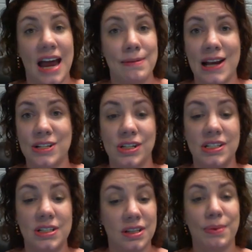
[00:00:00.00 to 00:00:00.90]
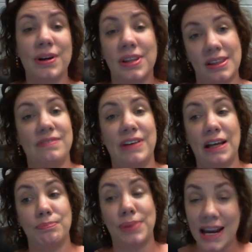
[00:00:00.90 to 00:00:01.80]
I'm actually deliberately
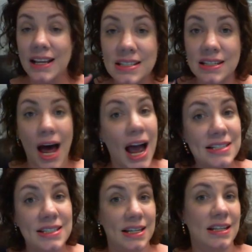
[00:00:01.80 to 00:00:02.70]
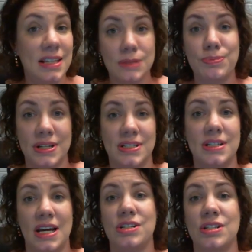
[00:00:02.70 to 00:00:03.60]
leaving blank slides in these
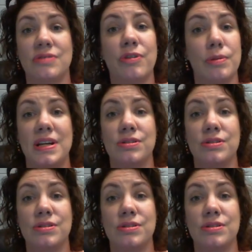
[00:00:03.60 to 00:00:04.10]
presentations for me